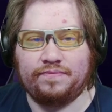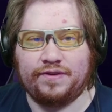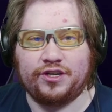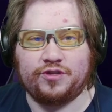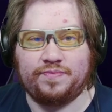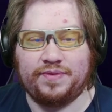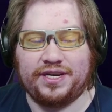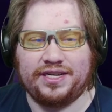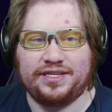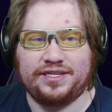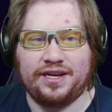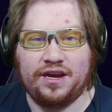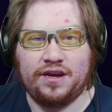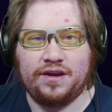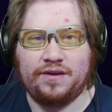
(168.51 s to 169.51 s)
which means
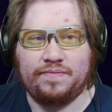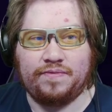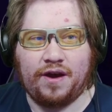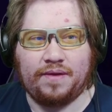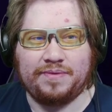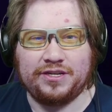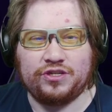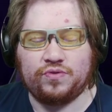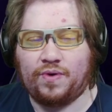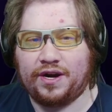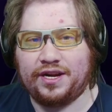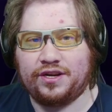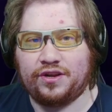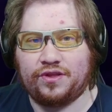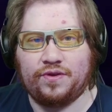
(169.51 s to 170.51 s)
probably
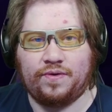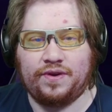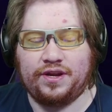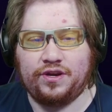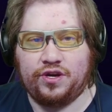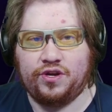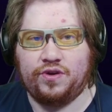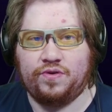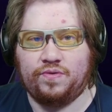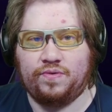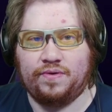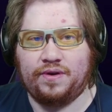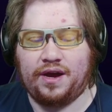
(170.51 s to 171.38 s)
20 to 30 new